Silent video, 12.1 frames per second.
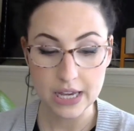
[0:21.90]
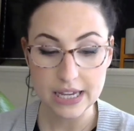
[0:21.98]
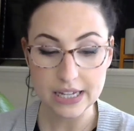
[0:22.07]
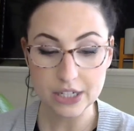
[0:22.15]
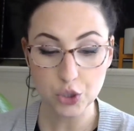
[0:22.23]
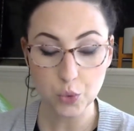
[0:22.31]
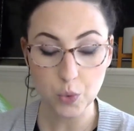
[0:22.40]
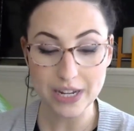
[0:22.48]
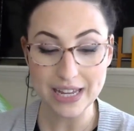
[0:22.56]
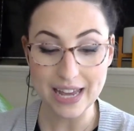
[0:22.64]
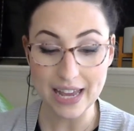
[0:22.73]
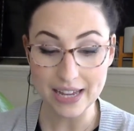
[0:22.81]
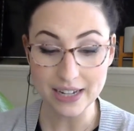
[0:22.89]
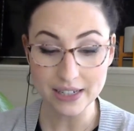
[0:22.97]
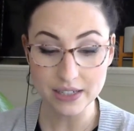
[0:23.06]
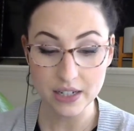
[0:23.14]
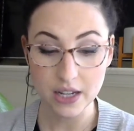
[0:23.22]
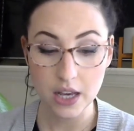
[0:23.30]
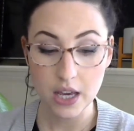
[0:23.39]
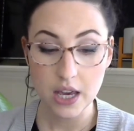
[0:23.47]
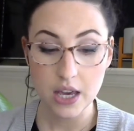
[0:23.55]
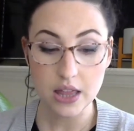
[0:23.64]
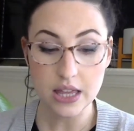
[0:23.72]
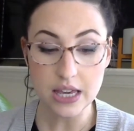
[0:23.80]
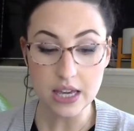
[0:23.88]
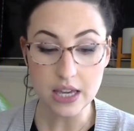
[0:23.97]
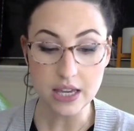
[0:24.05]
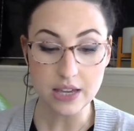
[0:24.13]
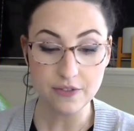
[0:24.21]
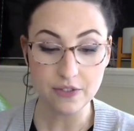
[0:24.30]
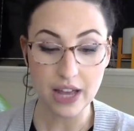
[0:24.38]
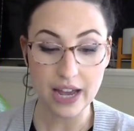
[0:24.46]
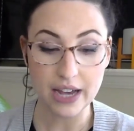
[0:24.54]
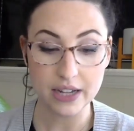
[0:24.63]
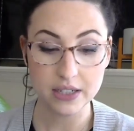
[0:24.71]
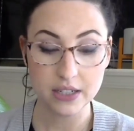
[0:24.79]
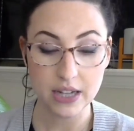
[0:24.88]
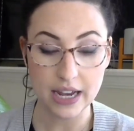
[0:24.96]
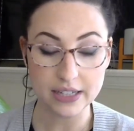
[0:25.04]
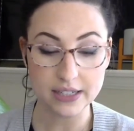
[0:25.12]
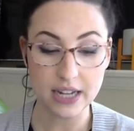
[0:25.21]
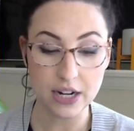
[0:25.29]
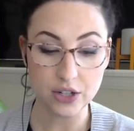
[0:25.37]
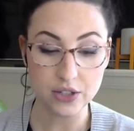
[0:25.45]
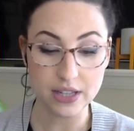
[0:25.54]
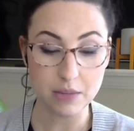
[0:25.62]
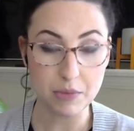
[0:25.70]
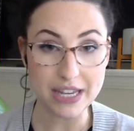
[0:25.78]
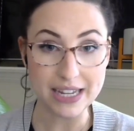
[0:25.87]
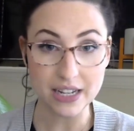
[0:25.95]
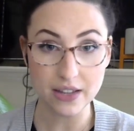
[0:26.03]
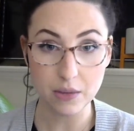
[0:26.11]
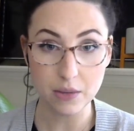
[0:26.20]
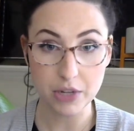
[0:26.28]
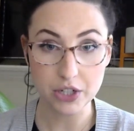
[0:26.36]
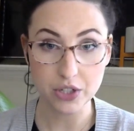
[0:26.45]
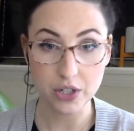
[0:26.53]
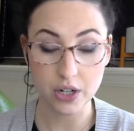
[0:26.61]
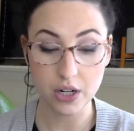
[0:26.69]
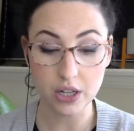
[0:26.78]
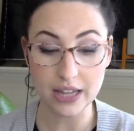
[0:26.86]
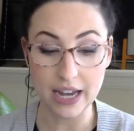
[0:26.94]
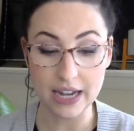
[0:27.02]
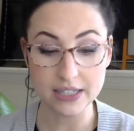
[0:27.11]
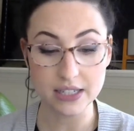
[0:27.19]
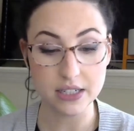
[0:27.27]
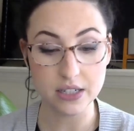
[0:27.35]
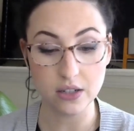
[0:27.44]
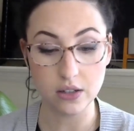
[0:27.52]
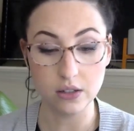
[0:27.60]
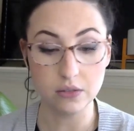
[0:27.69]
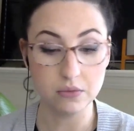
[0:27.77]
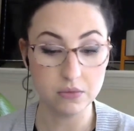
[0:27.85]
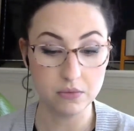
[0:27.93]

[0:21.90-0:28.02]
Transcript: In 28, the E flat accidentals at the beginning of the measure last until